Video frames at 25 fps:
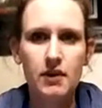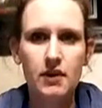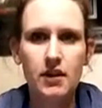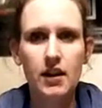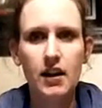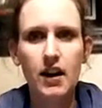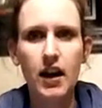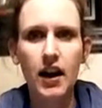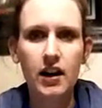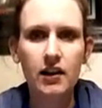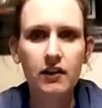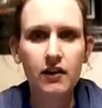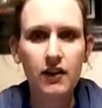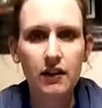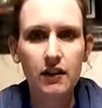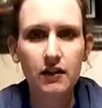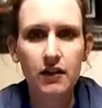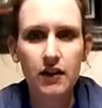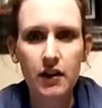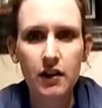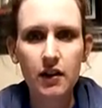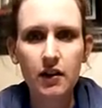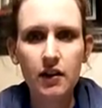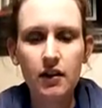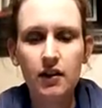kind of
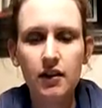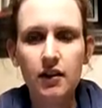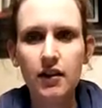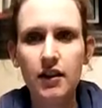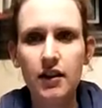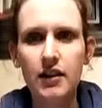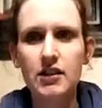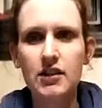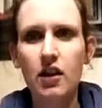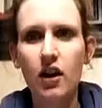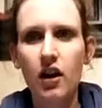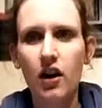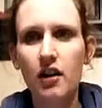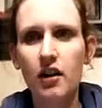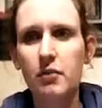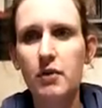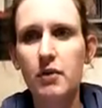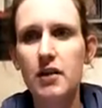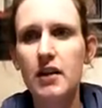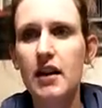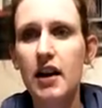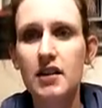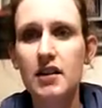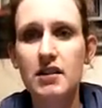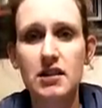iffy. It's hard. We
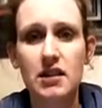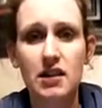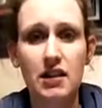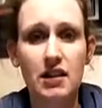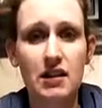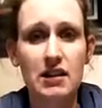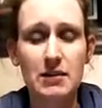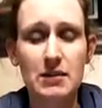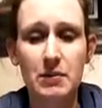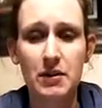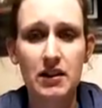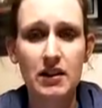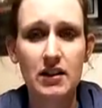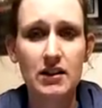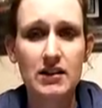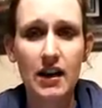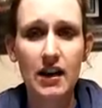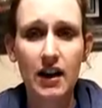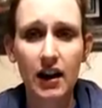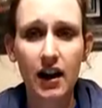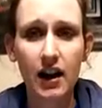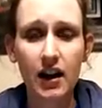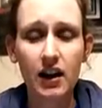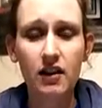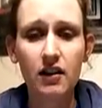got to experience that
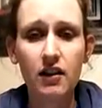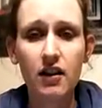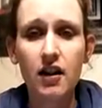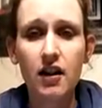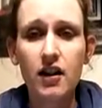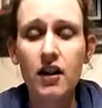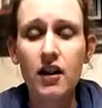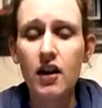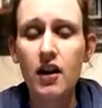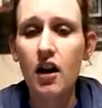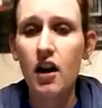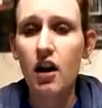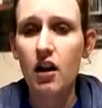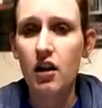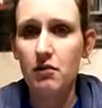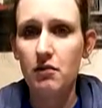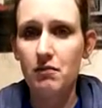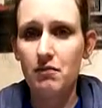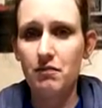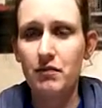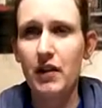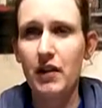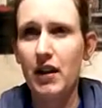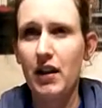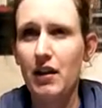kind of
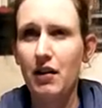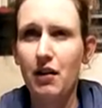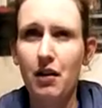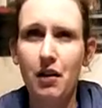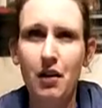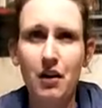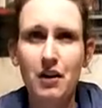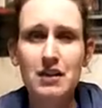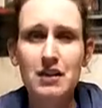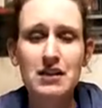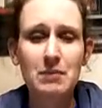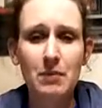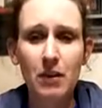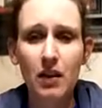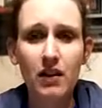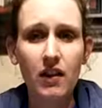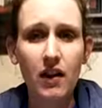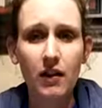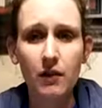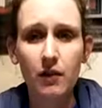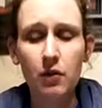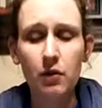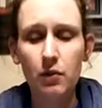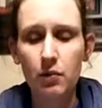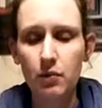on a small
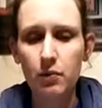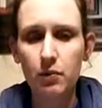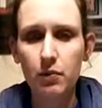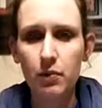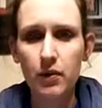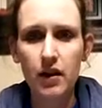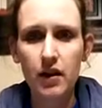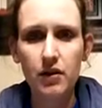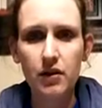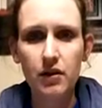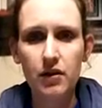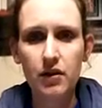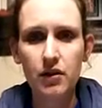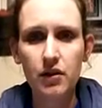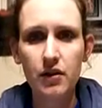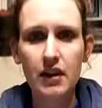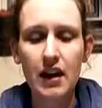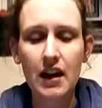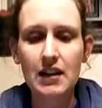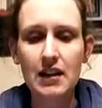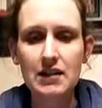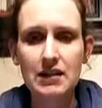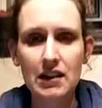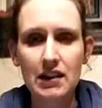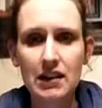level with the
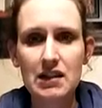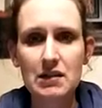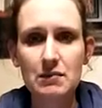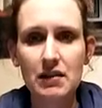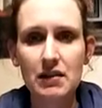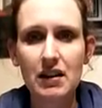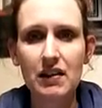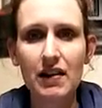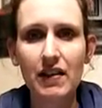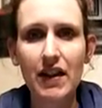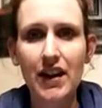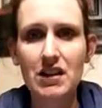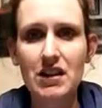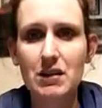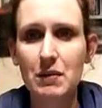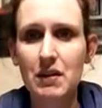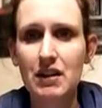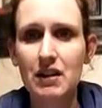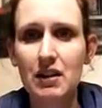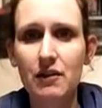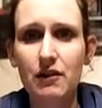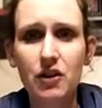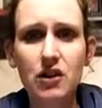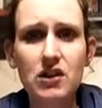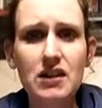case studies we did last week.
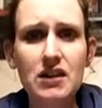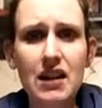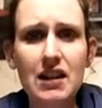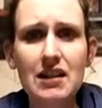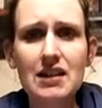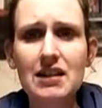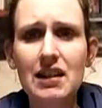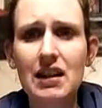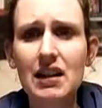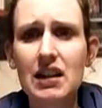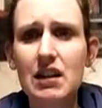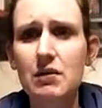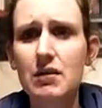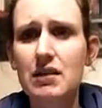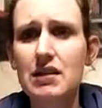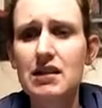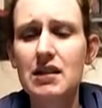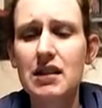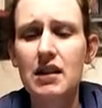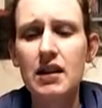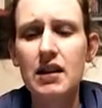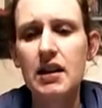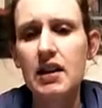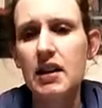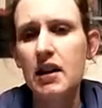The first case study was
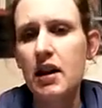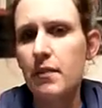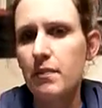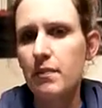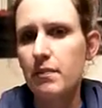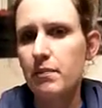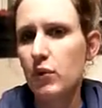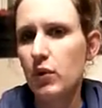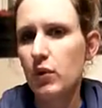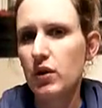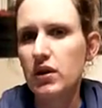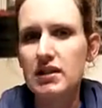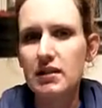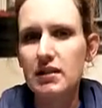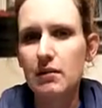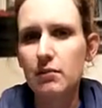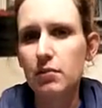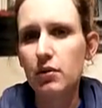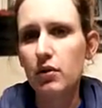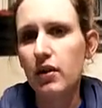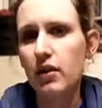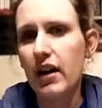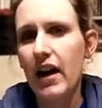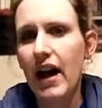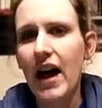more
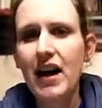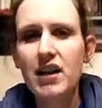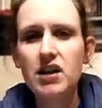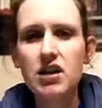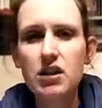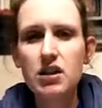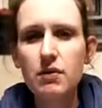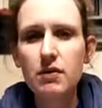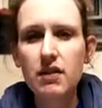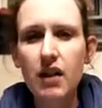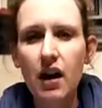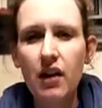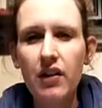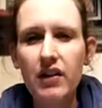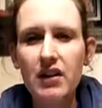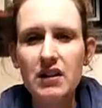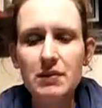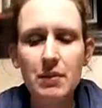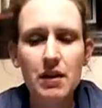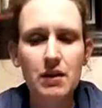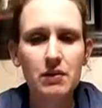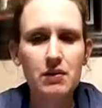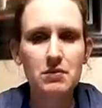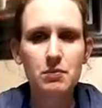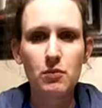simple. It had to do with ethics,
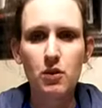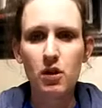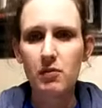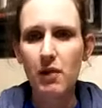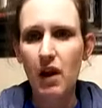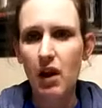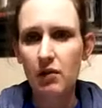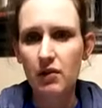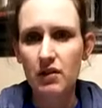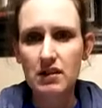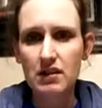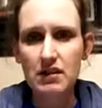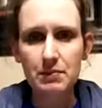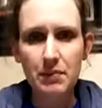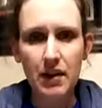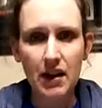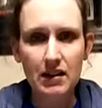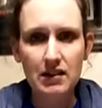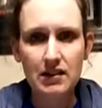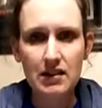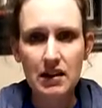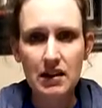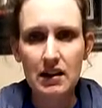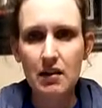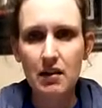but it was more about
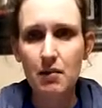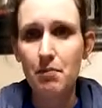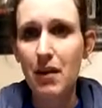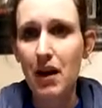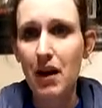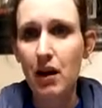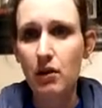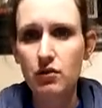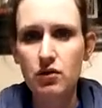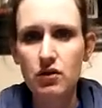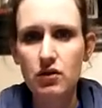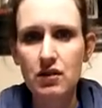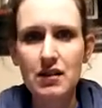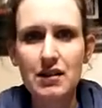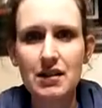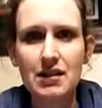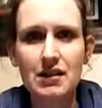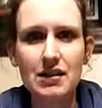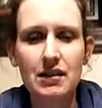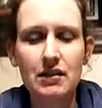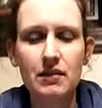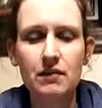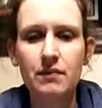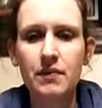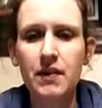respecting boundaries
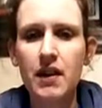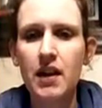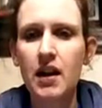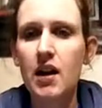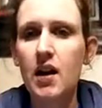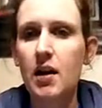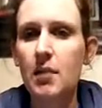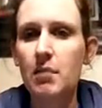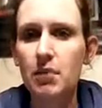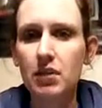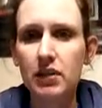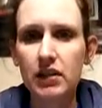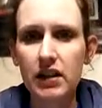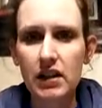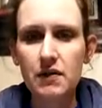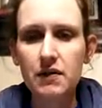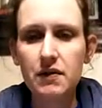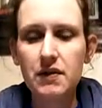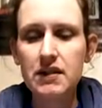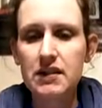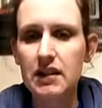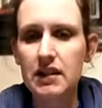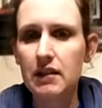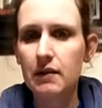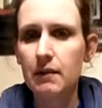and
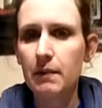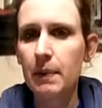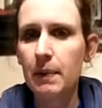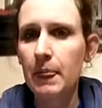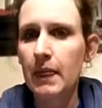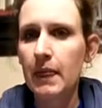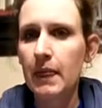beliefs and